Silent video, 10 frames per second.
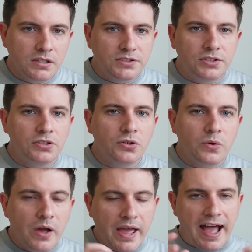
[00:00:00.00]

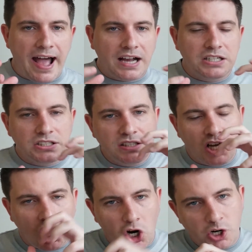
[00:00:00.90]
to actually
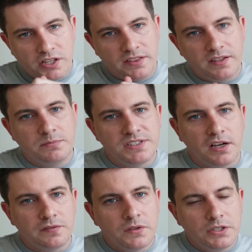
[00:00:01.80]
harden
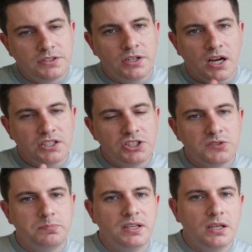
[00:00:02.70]
themselves, to not
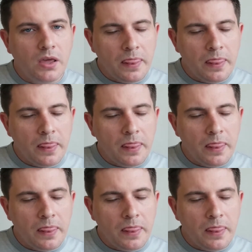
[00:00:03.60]
just be